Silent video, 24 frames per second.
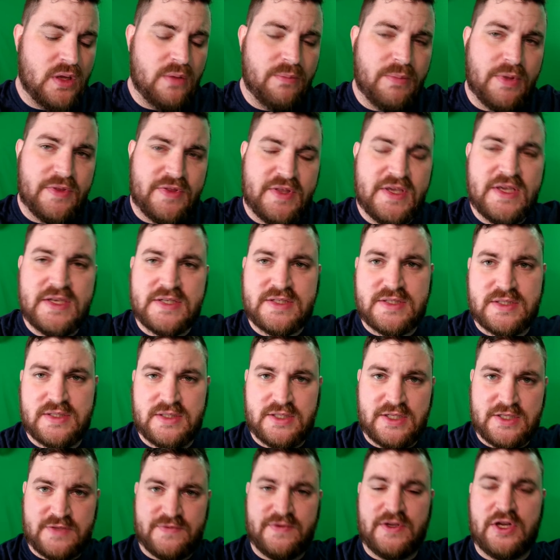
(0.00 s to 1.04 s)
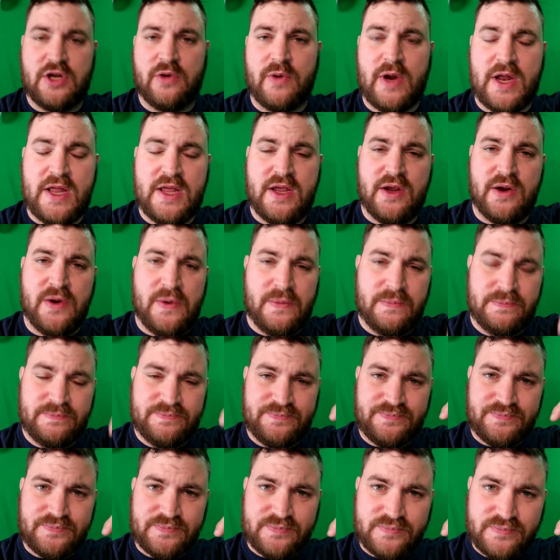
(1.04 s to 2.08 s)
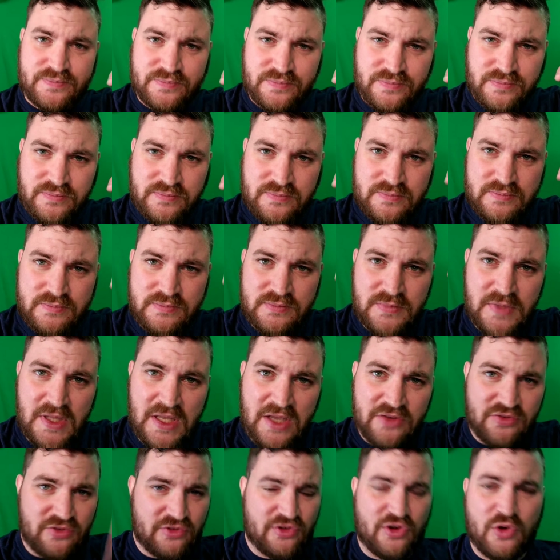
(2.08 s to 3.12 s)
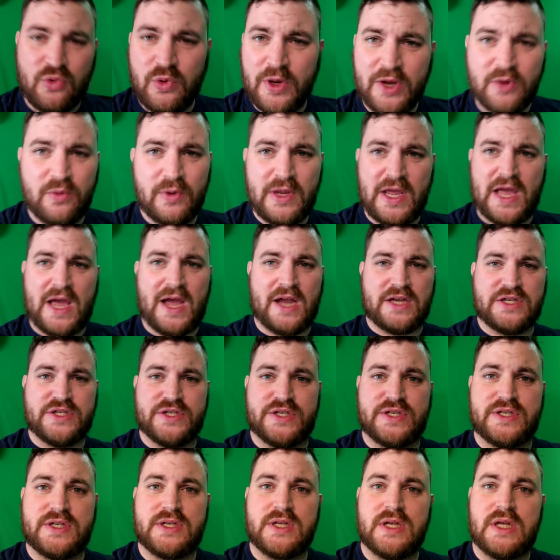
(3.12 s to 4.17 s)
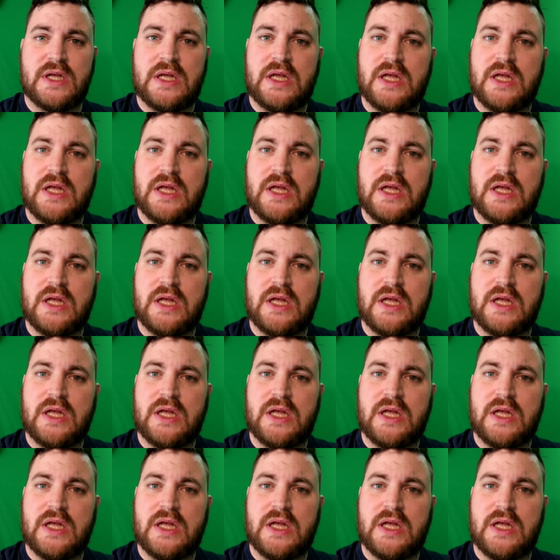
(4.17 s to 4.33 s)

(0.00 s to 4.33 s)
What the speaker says: But this video right here is just a quick reaction